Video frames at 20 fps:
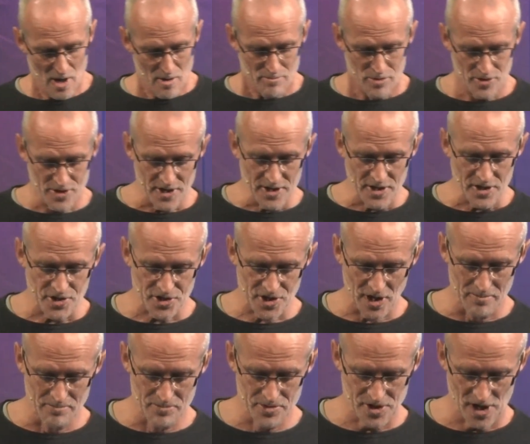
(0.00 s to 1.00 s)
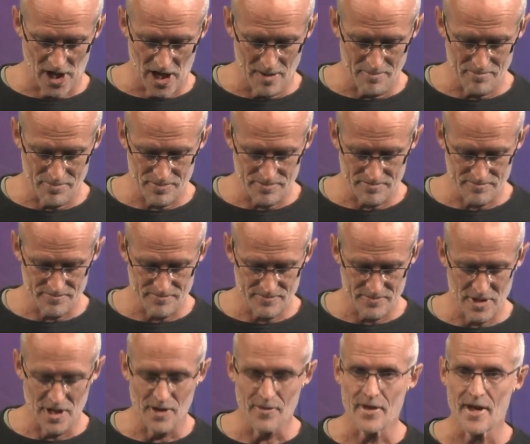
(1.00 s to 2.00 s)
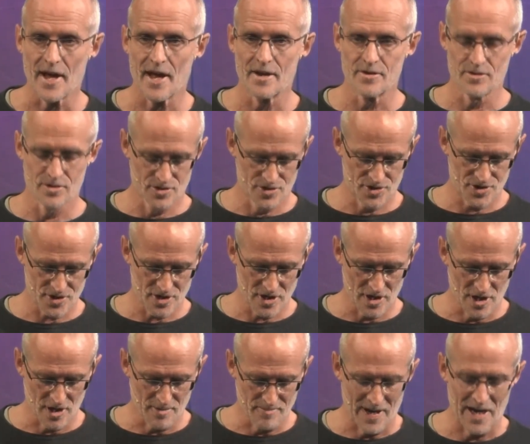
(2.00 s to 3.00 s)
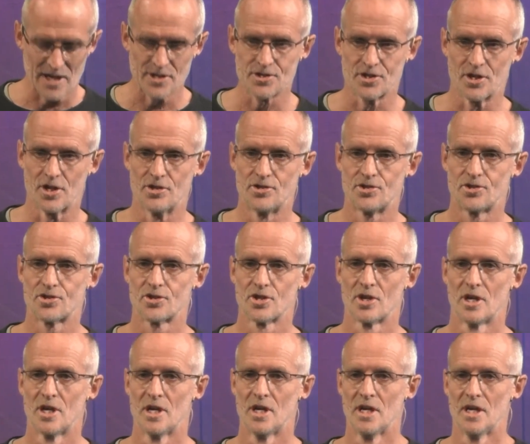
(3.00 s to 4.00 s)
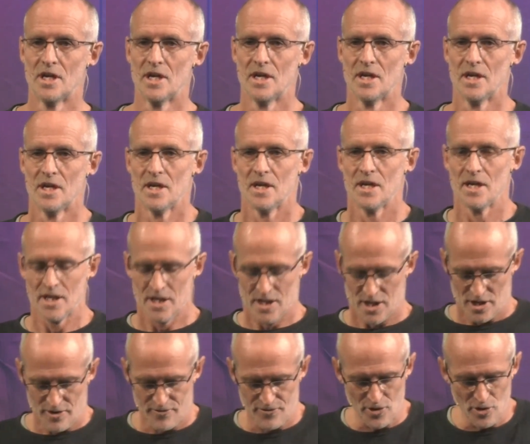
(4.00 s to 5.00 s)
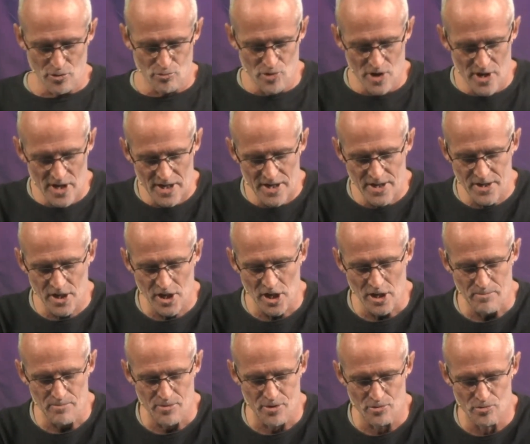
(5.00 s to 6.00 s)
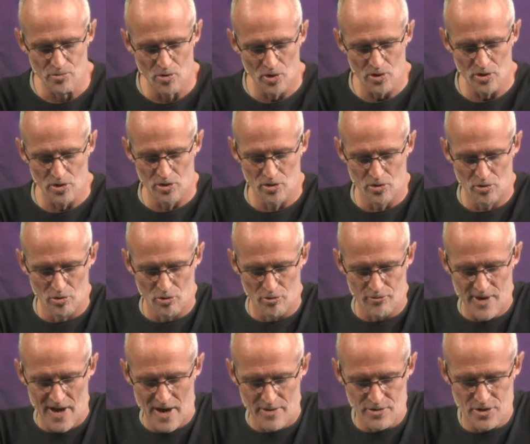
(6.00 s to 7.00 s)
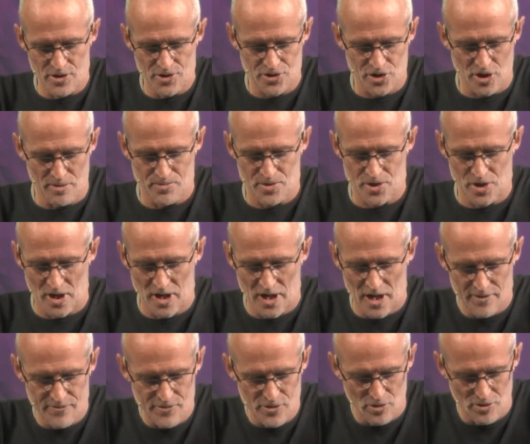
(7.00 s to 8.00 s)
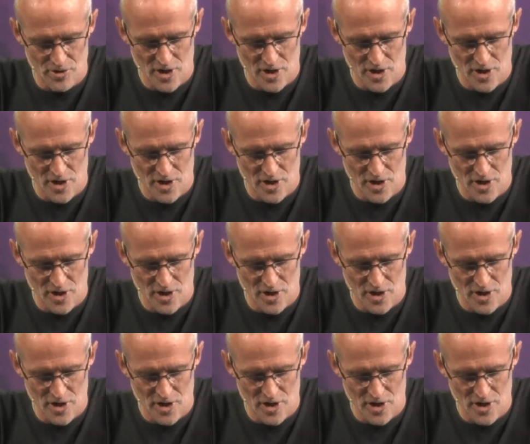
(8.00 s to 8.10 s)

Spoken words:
But then he sums up at the end of the passage. If you really keep the royal law found in Scripture, love your